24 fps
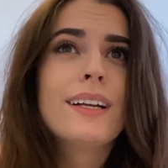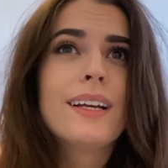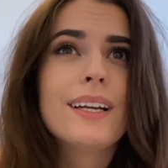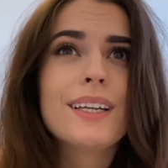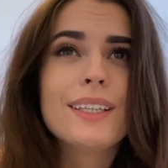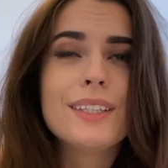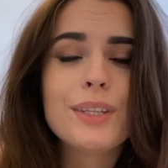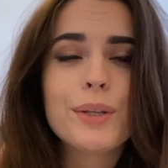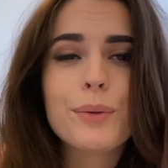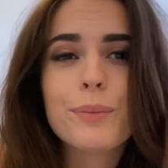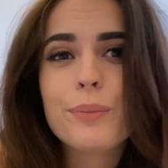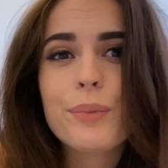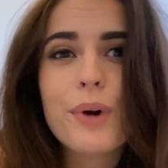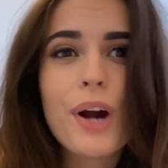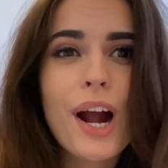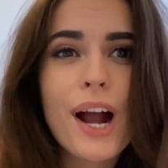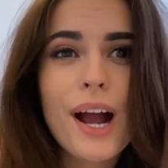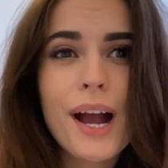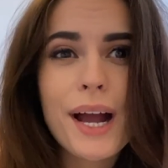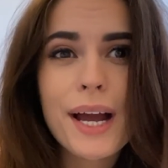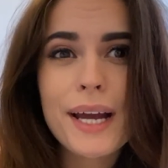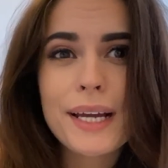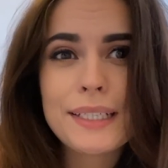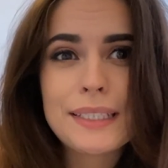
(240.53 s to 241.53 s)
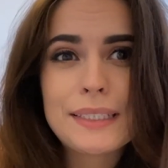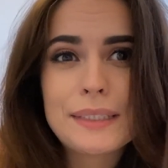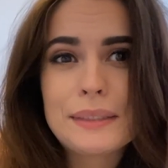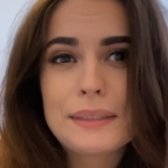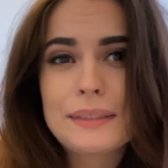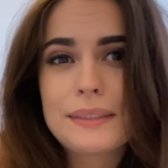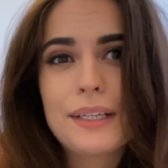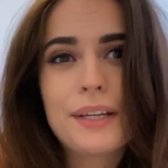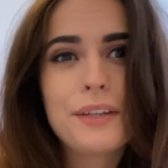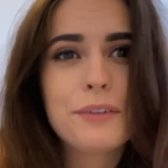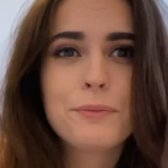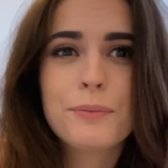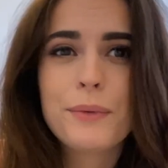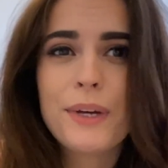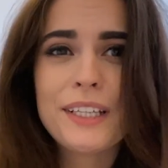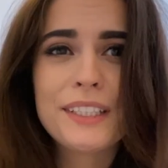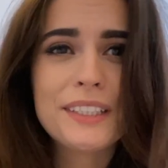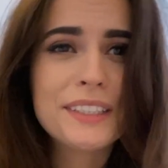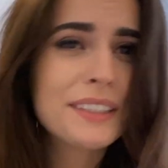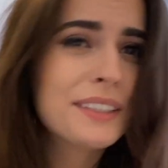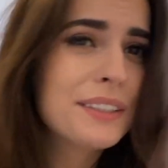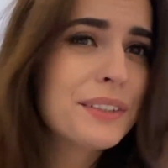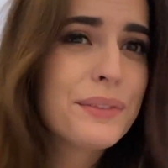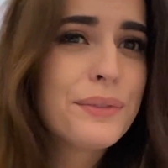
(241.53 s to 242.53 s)
and the bride and I
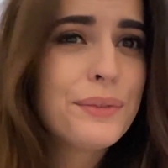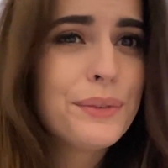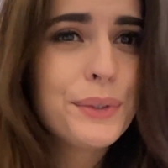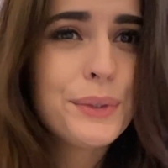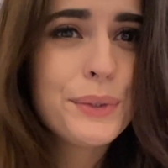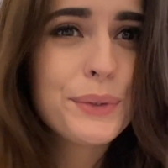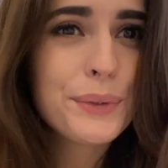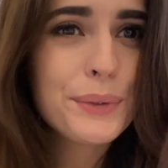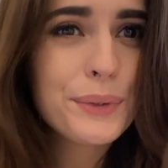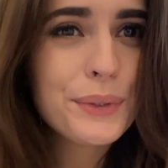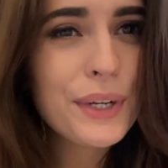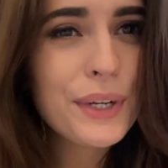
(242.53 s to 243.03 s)
met a few